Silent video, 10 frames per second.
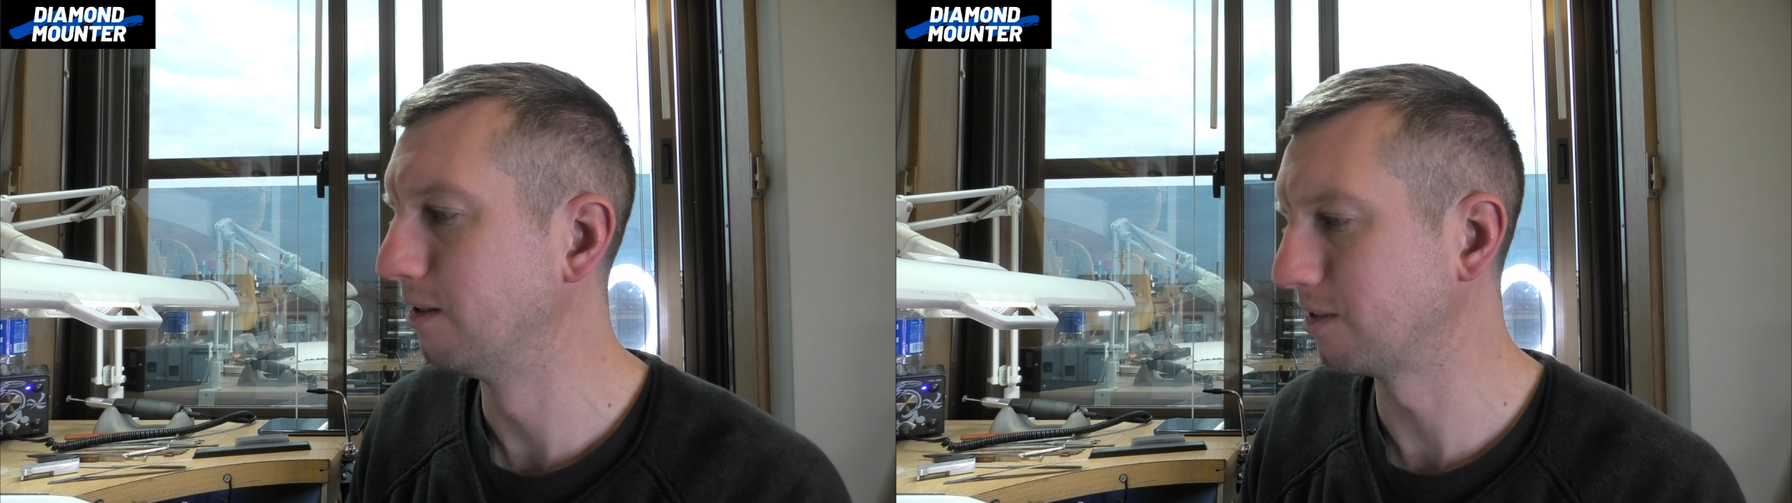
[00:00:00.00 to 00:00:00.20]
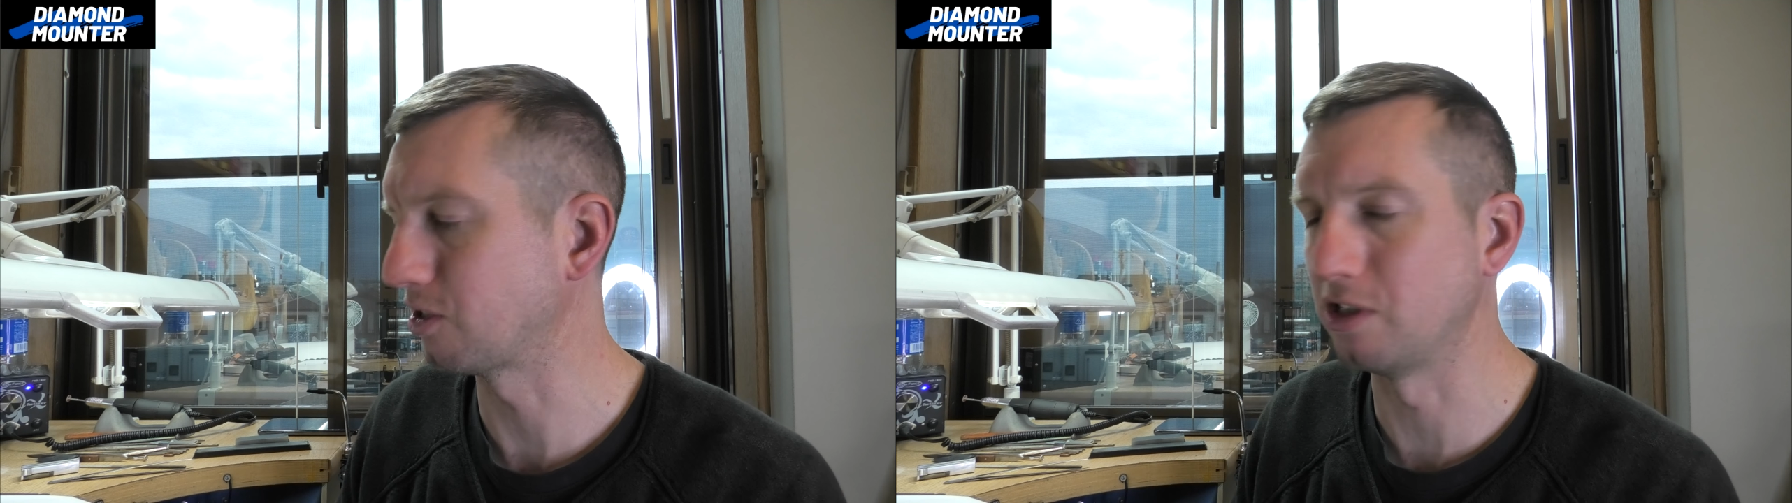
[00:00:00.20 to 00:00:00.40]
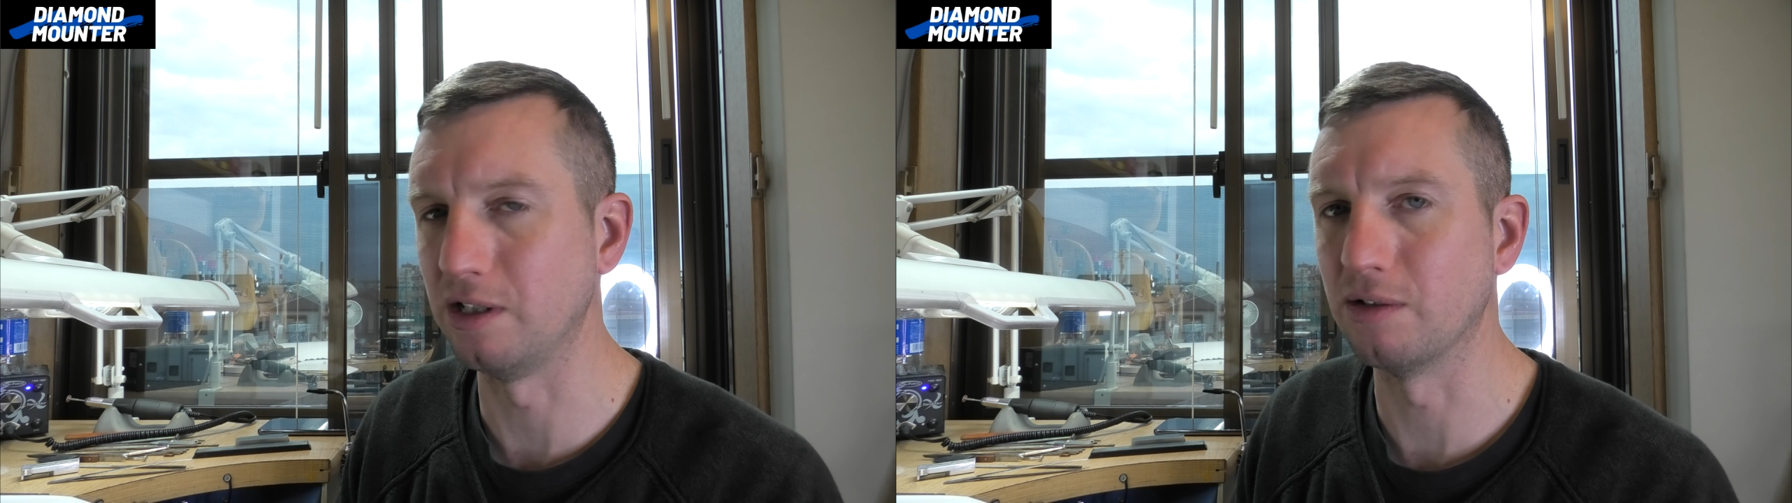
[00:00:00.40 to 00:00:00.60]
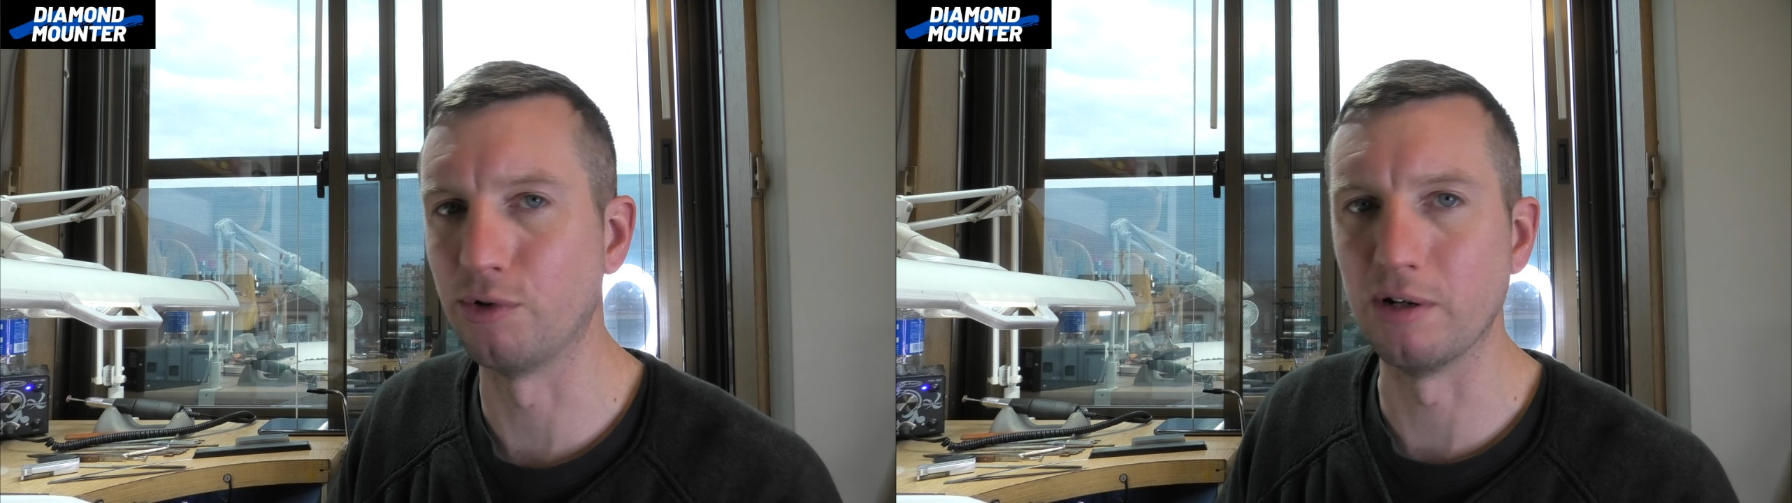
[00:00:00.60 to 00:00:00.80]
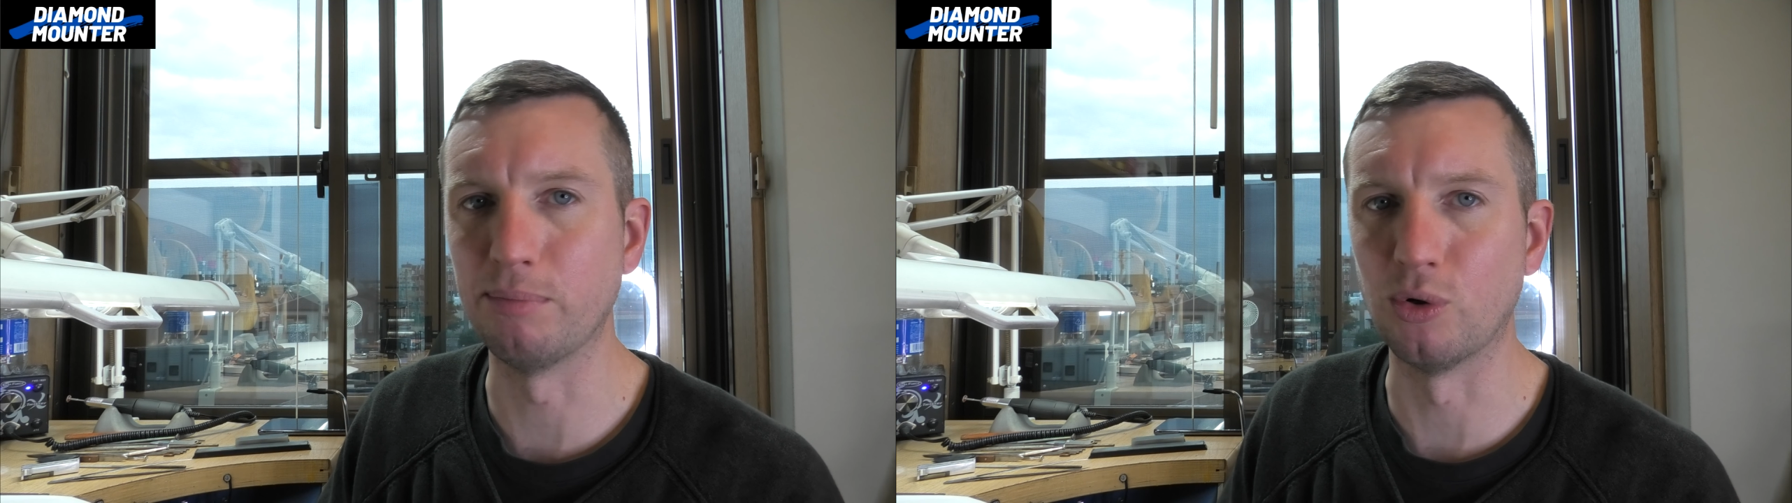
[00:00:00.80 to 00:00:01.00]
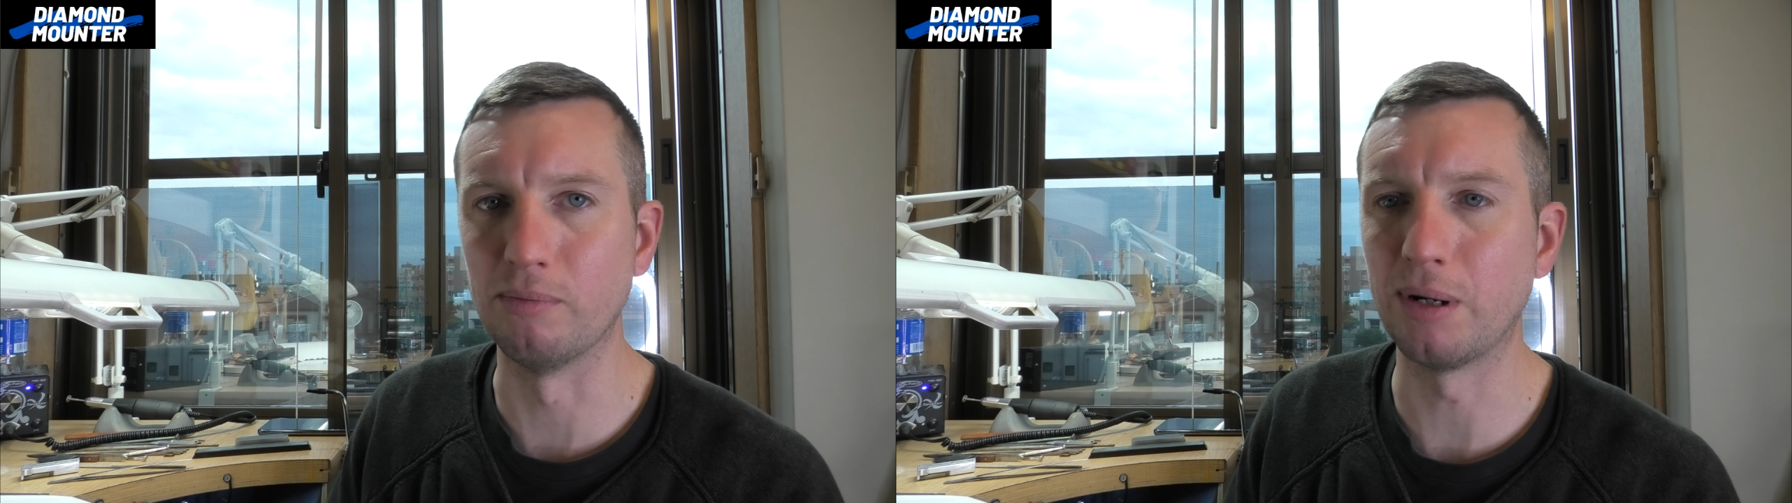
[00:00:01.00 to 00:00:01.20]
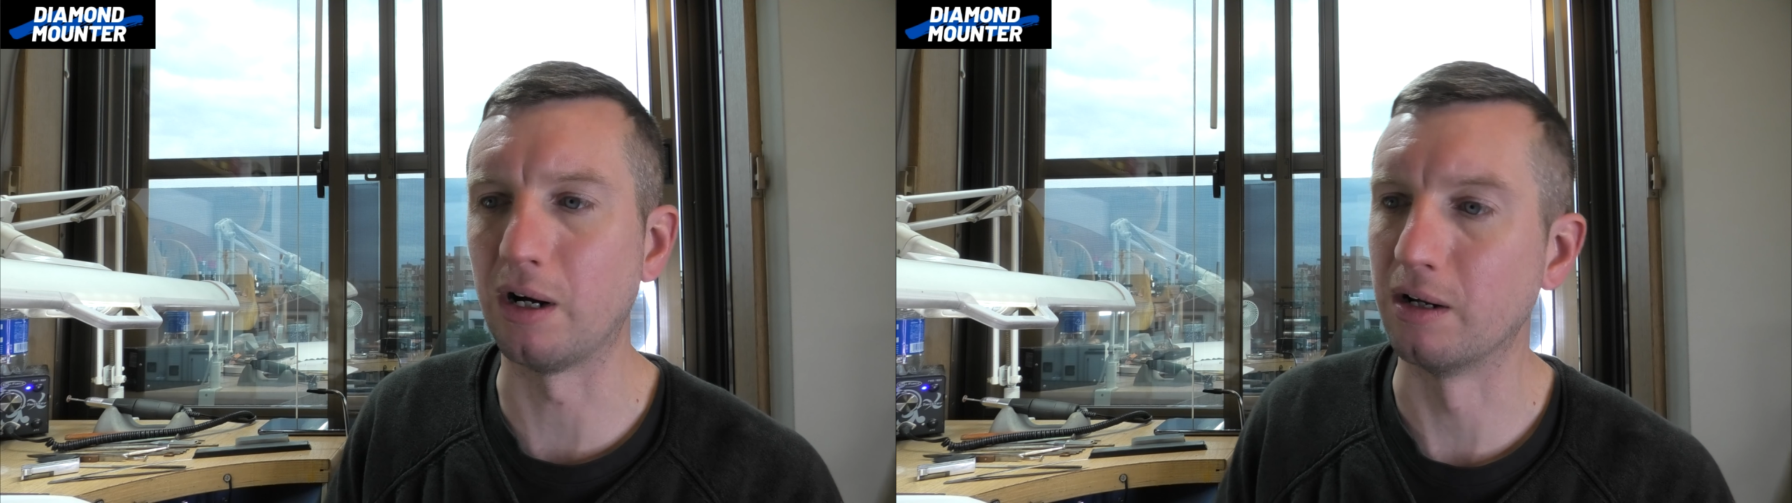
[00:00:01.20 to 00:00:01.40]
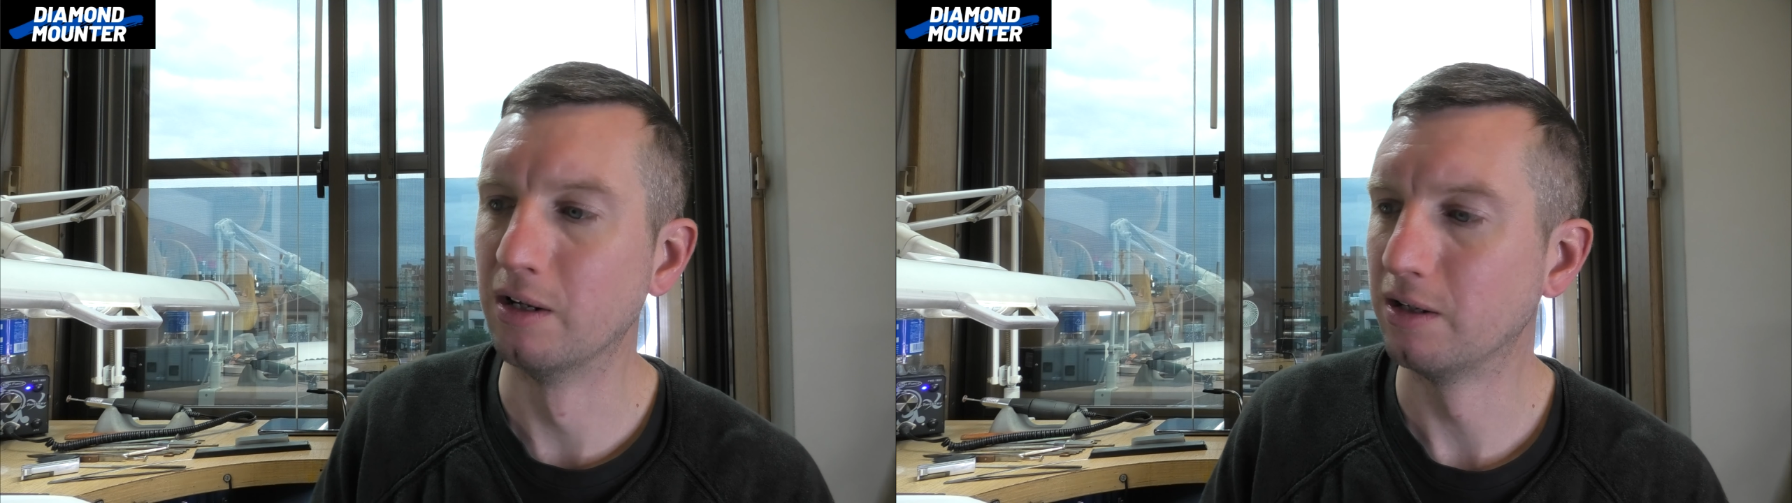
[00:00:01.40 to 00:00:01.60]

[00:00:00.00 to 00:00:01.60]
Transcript: It's actually a really important part.